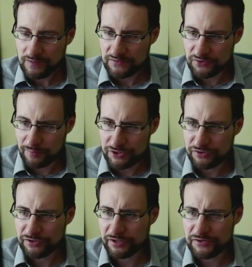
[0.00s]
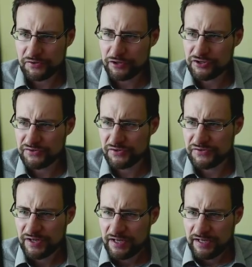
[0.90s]
so much to internet search in
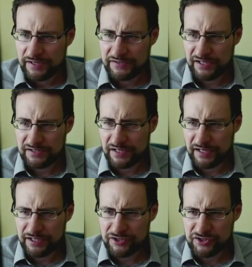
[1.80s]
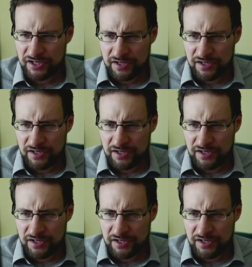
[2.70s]
this day and age.